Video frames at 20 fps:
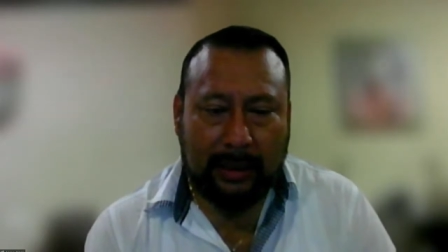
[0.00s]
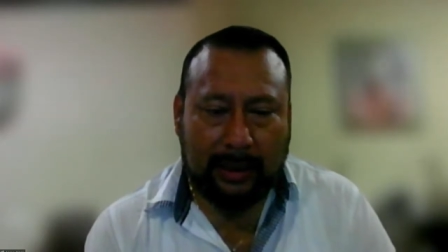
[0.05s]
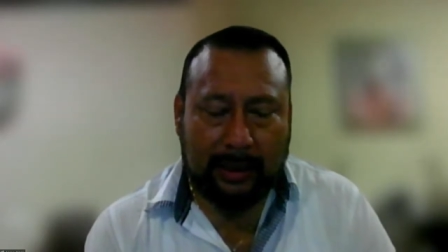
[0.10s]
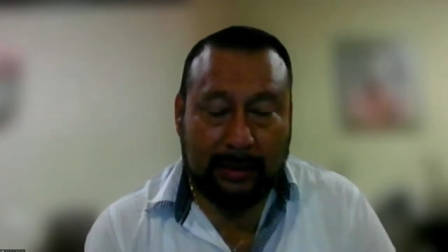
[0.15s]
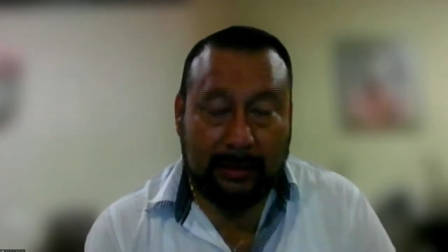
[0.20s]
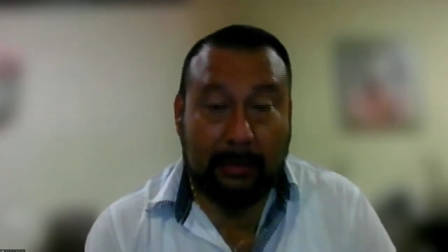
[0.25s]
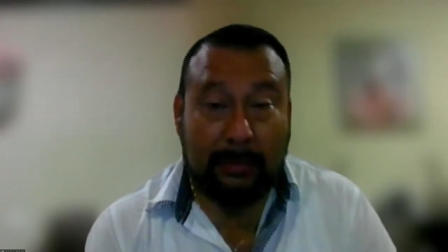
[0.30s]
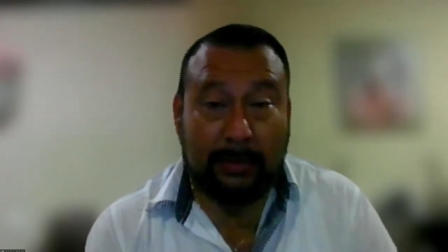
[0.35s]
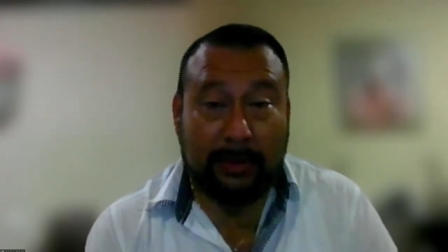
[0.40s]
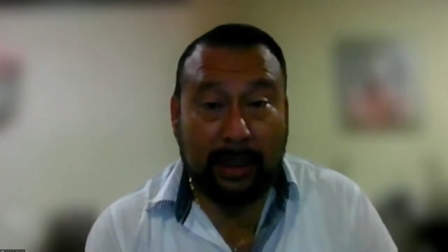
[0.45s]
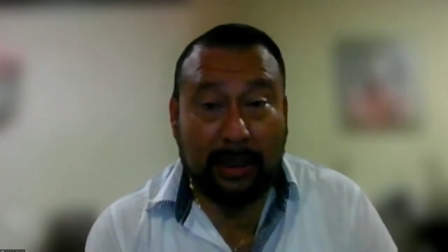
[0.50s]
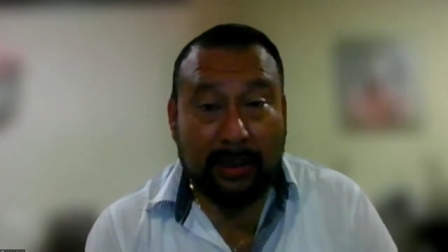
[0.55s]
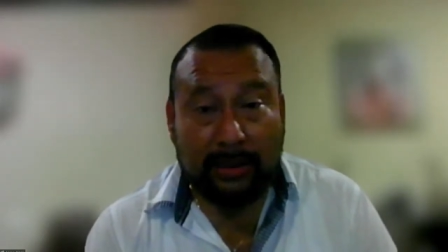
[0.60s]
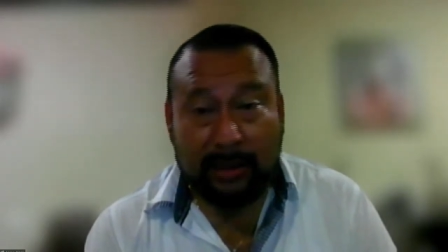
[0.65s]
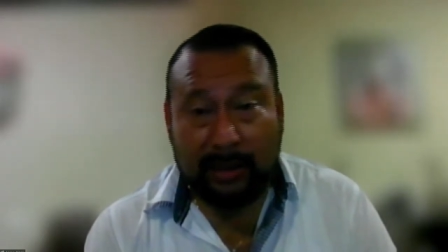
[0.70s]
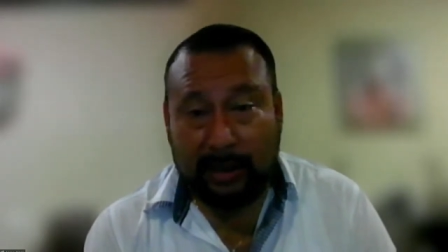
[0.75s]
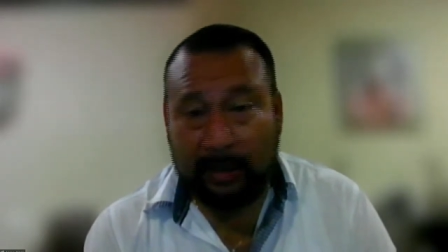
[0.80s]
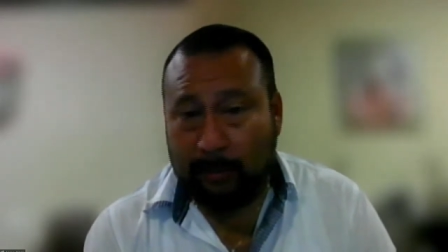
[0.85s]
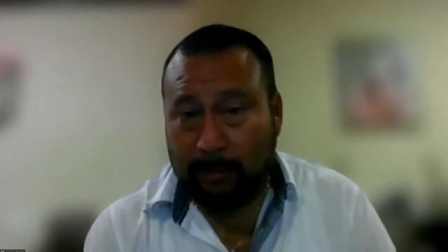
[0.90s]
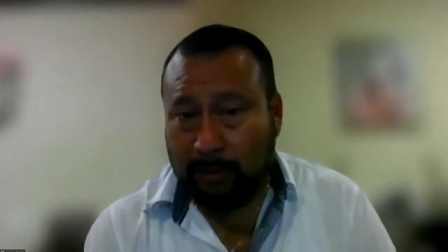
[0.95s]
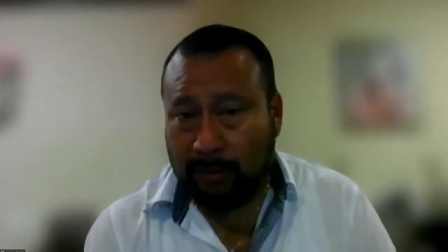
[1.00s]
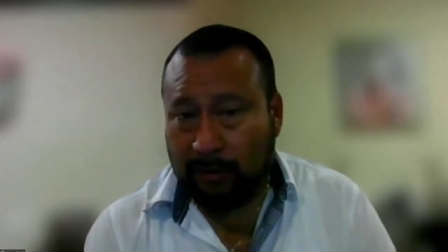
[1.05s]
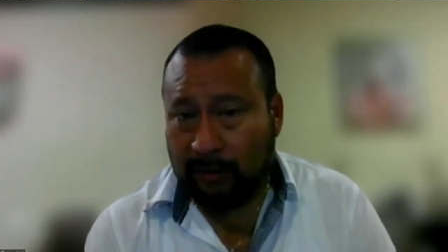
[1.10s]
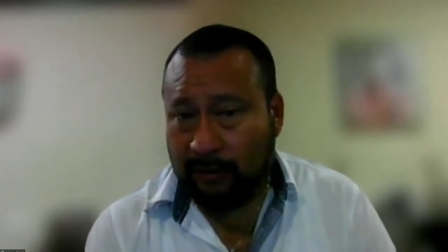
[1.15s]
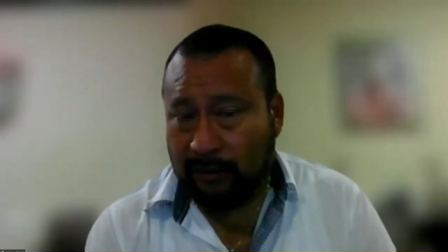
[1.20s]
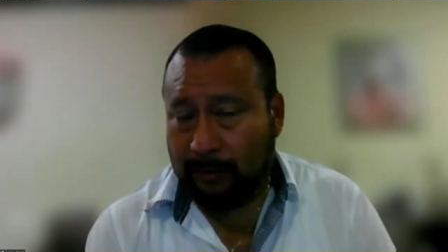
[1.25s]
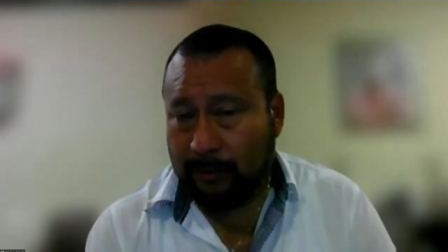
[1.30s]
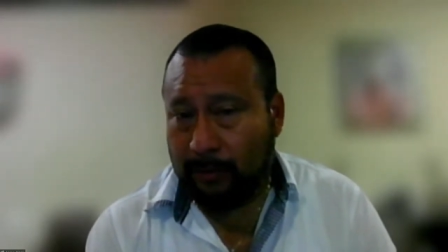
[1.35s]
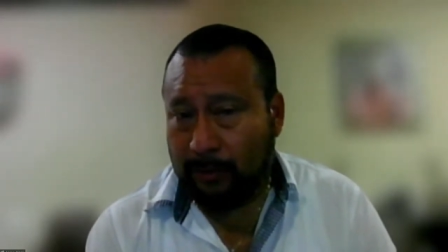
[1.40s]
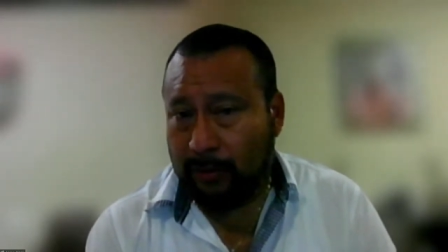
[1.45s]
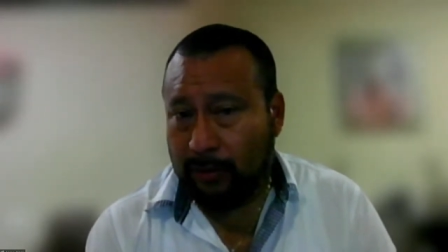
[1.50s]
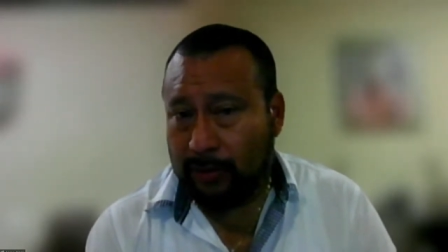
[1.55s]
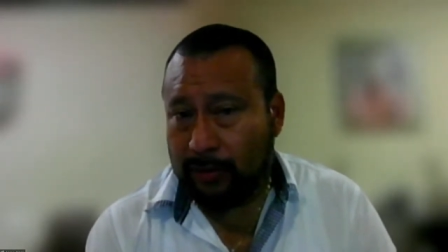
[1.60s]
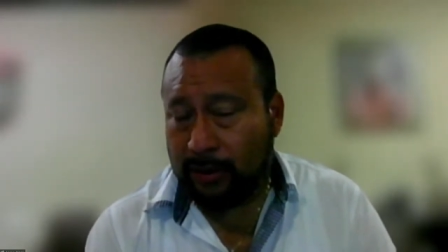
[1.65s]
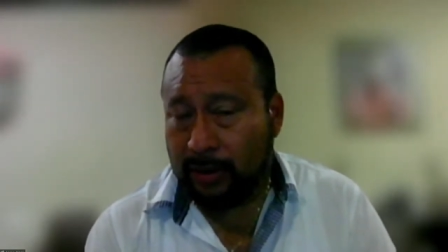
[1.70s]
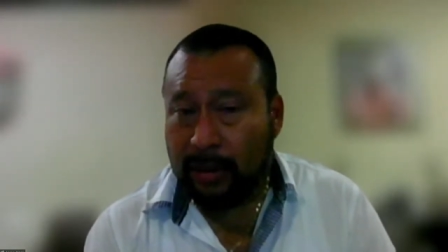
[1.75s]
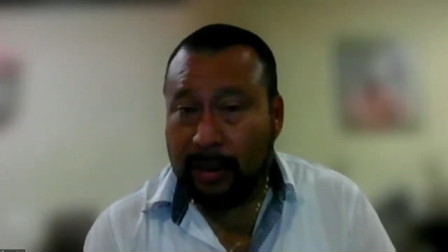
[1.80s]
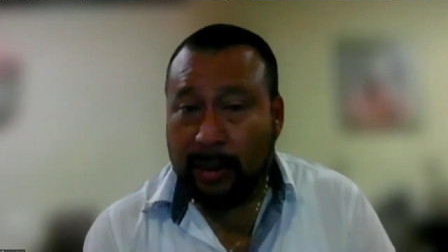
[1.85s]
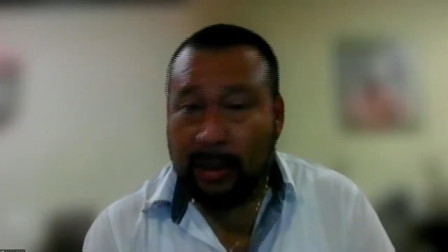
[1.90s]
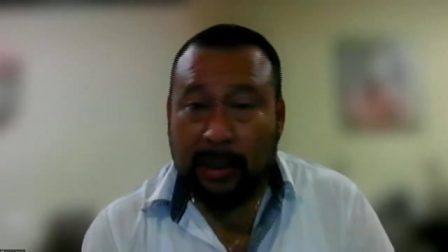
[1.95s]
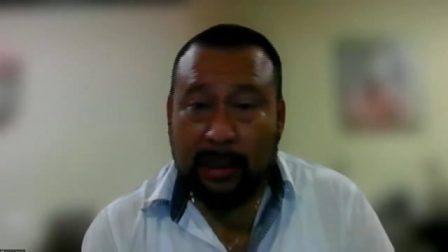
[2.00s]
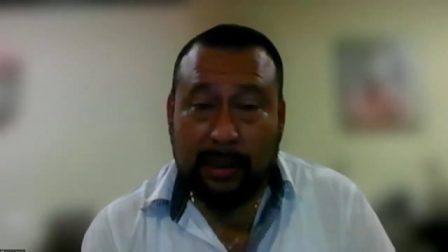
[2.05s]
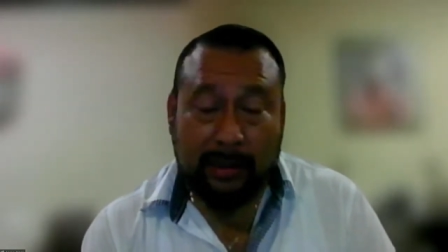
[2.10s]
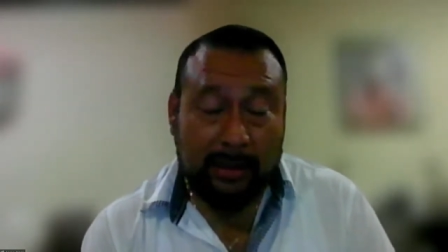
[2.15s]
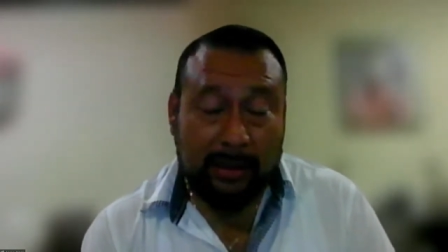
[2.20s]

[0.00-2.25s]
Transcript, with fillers: a uh, substantial amount of the production.